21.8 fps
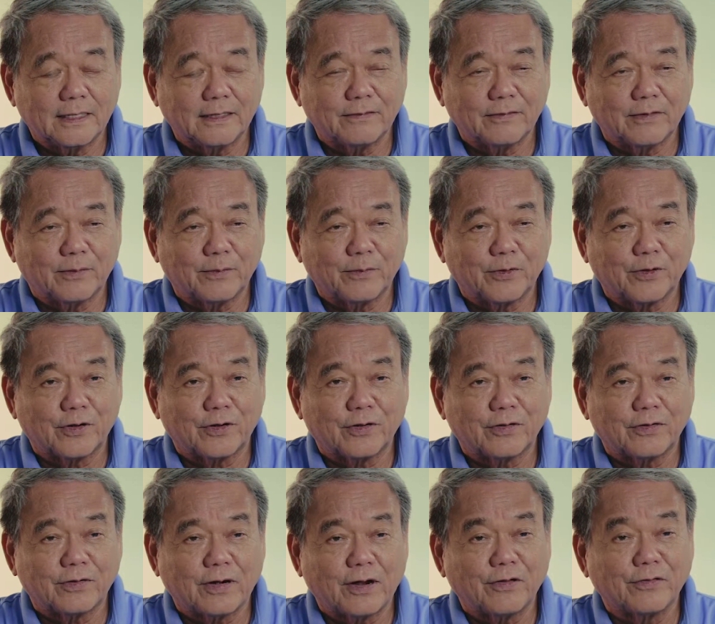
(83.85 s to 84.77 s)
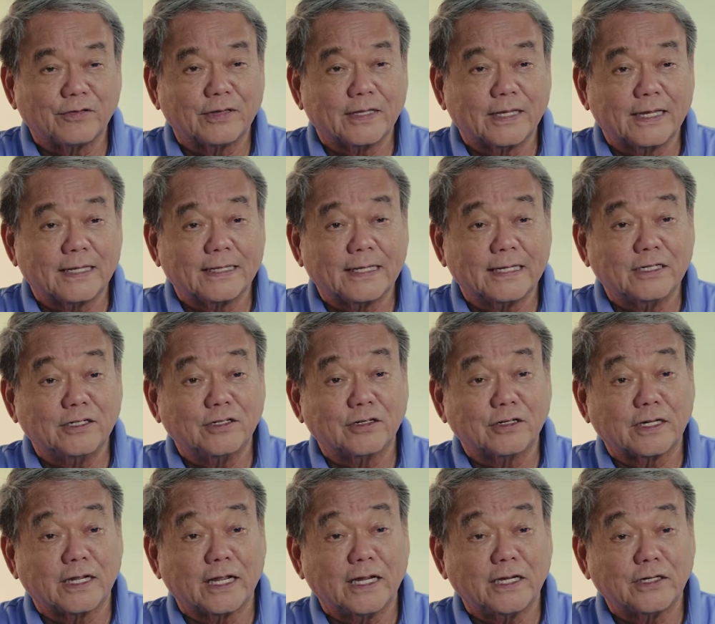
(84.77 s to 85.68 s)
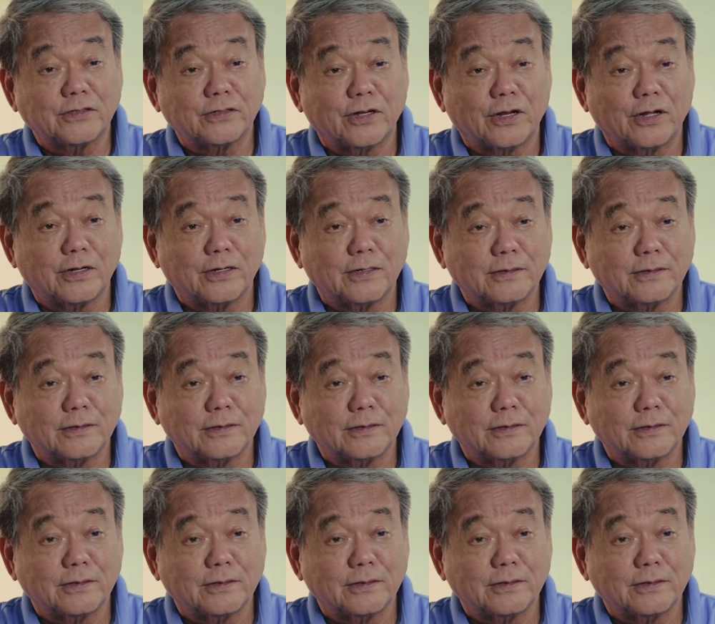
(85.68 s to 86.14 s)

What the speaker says: give a more rounded education.